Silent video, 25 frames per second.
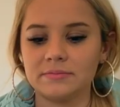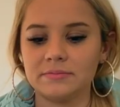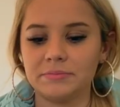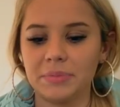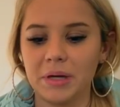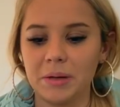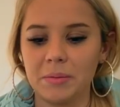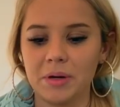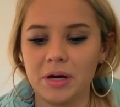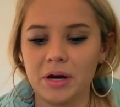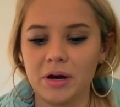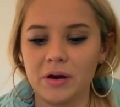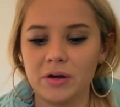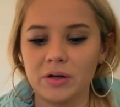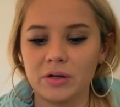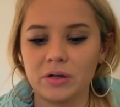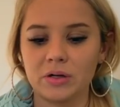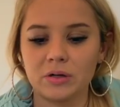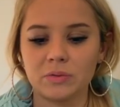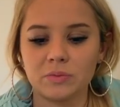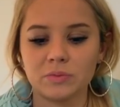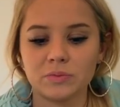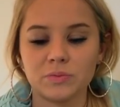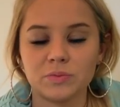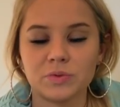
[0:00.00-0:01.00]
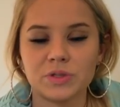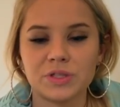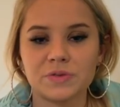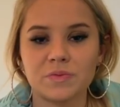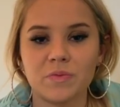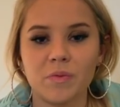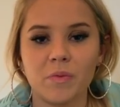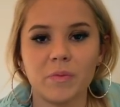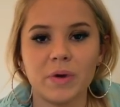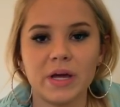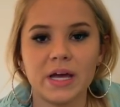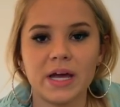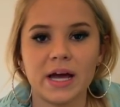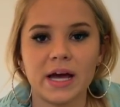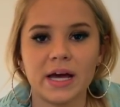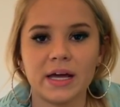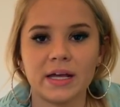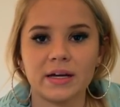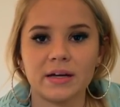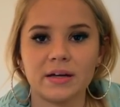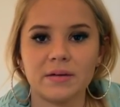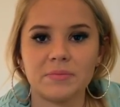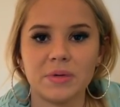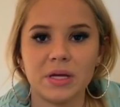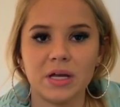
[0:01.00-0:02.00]
Baby Ariel, just when we
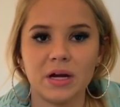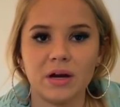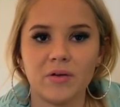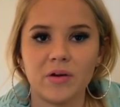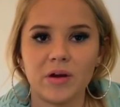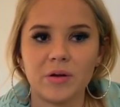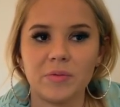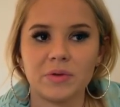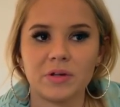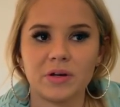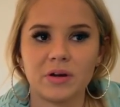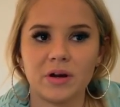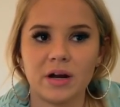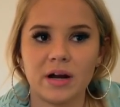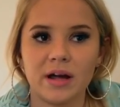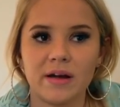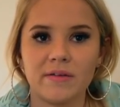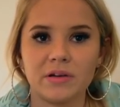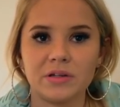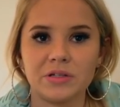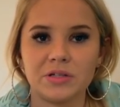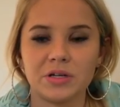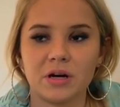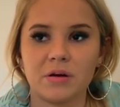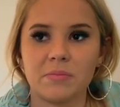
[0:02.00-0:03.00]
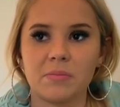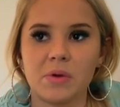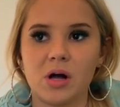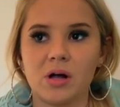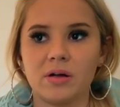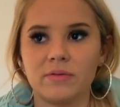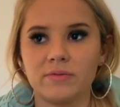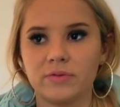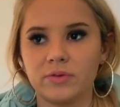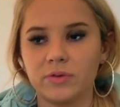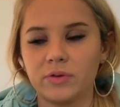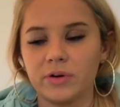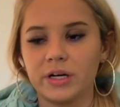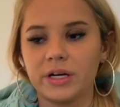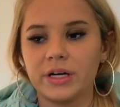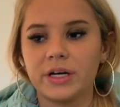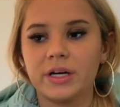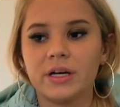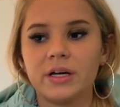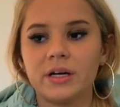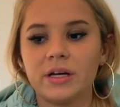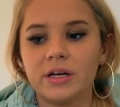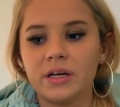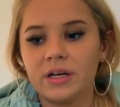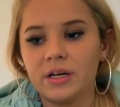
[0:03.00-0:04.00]
had a meet and greet with her at Aventura Mall in
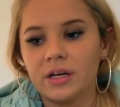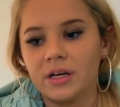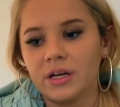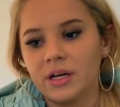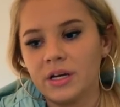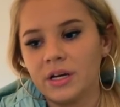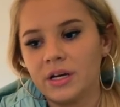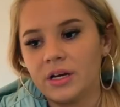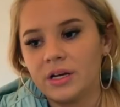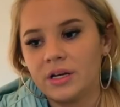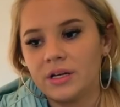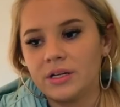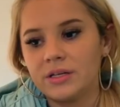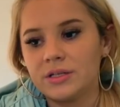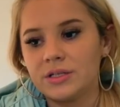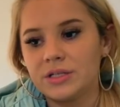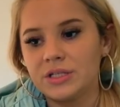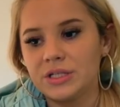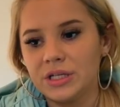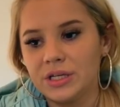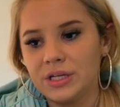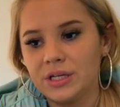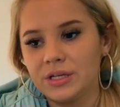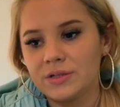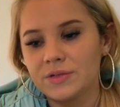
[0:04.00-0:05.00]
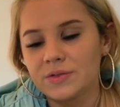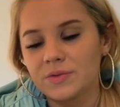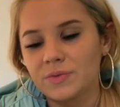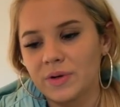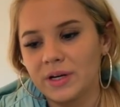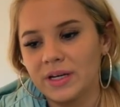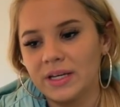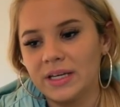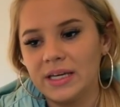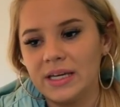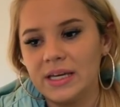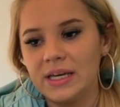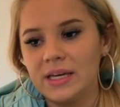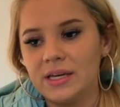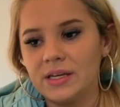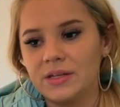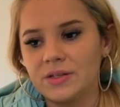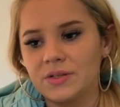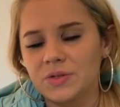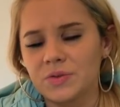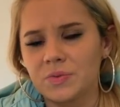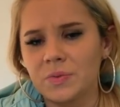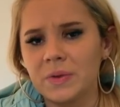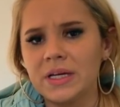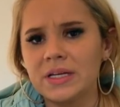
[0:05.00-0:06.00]
Florida, she's really
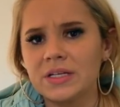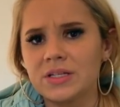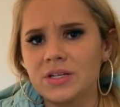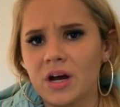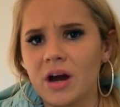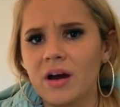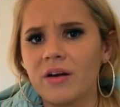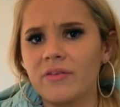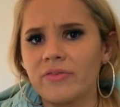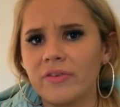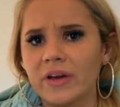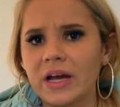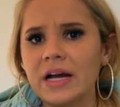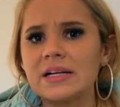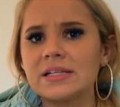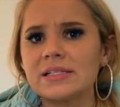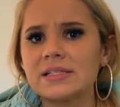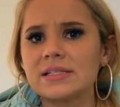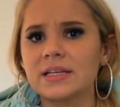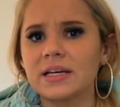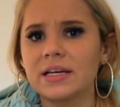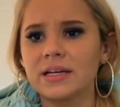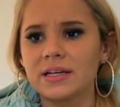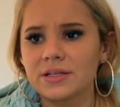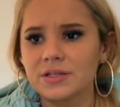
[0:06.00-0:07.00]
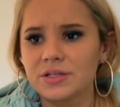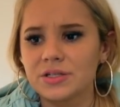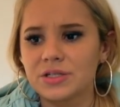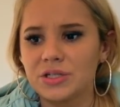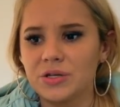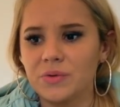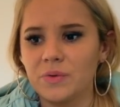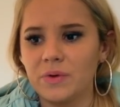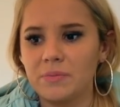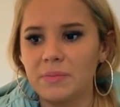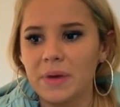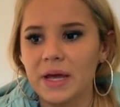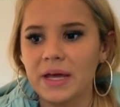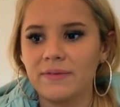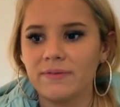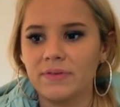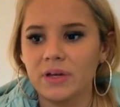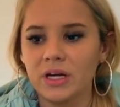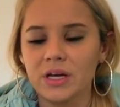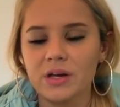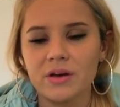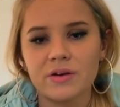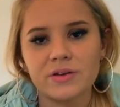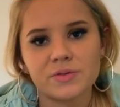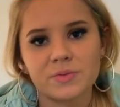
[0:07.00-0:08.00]
sweet to her fans. Like, she would make
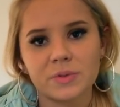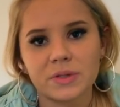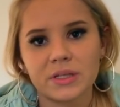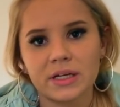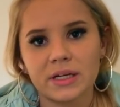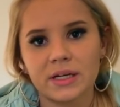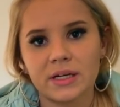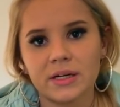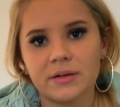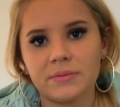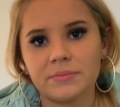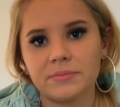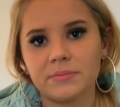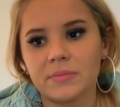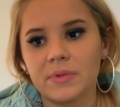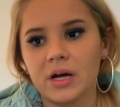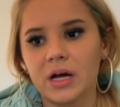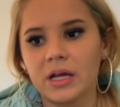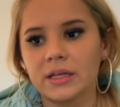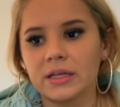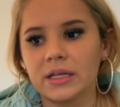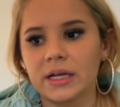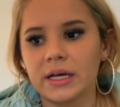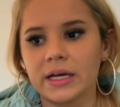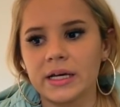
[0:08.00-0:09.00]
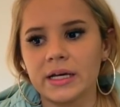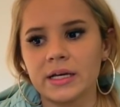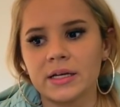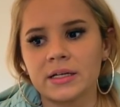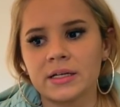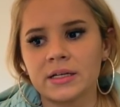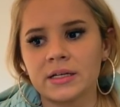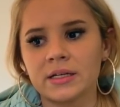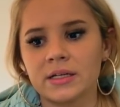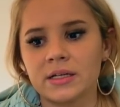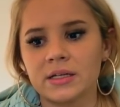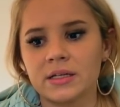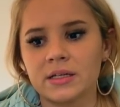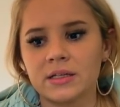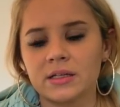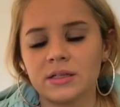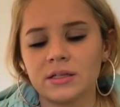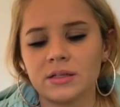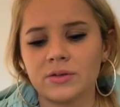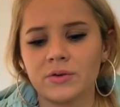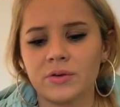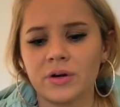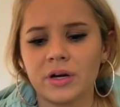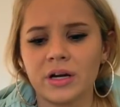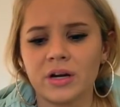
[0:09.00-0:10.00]
videos with them, unlike
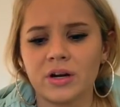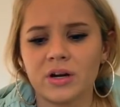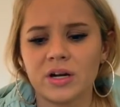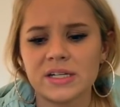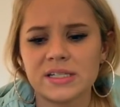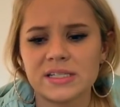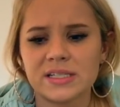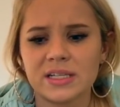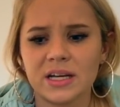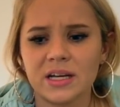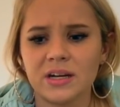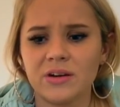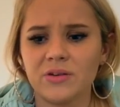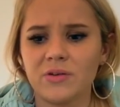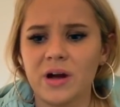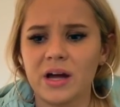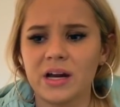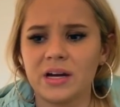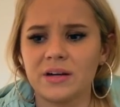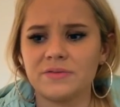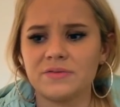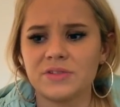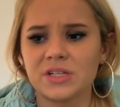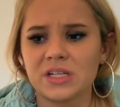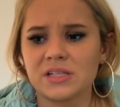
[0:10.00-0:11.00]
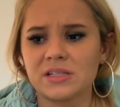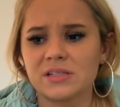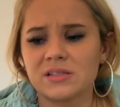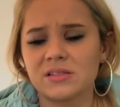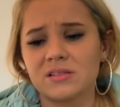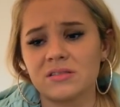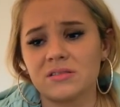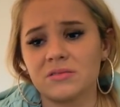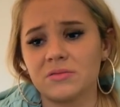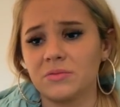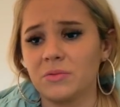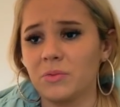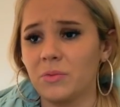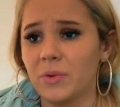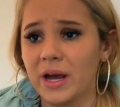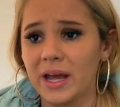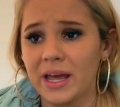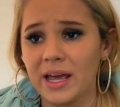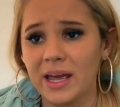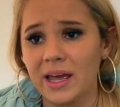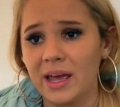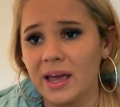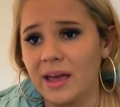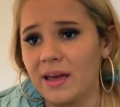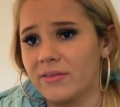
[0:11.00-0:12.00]
Lauren and Kristen, who kind of just
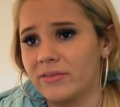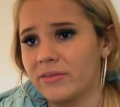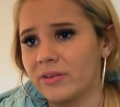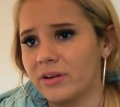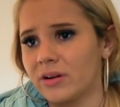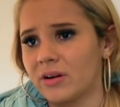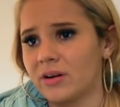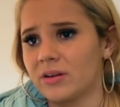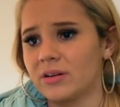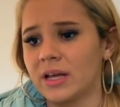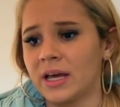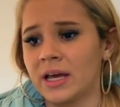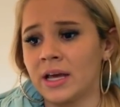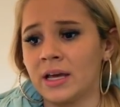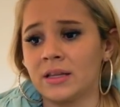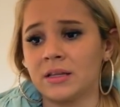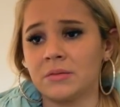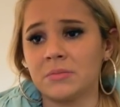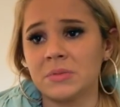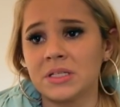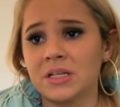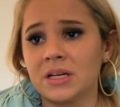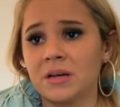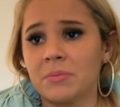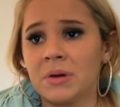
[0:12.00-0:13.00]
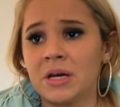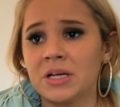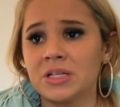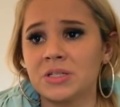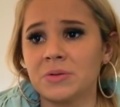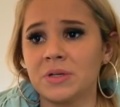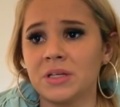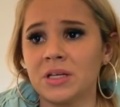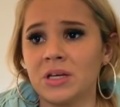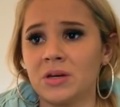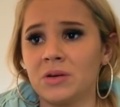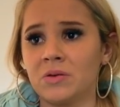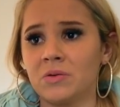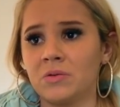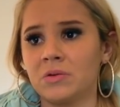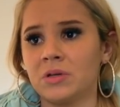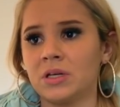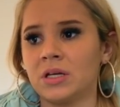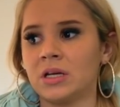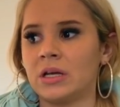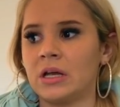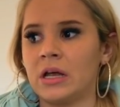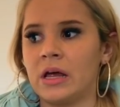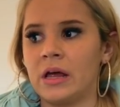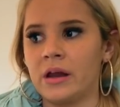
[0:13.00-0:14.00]
wave and are like, let me take a picture with you, and
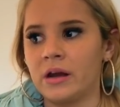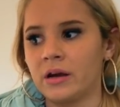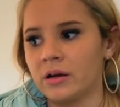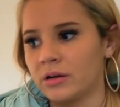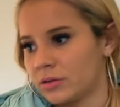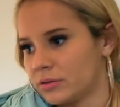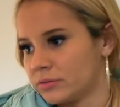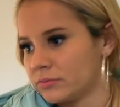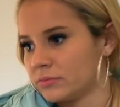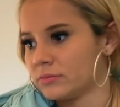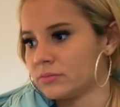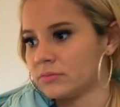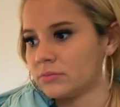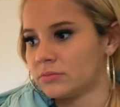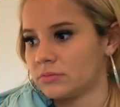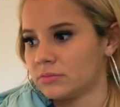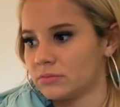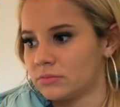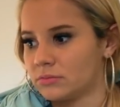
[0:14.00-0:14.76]
then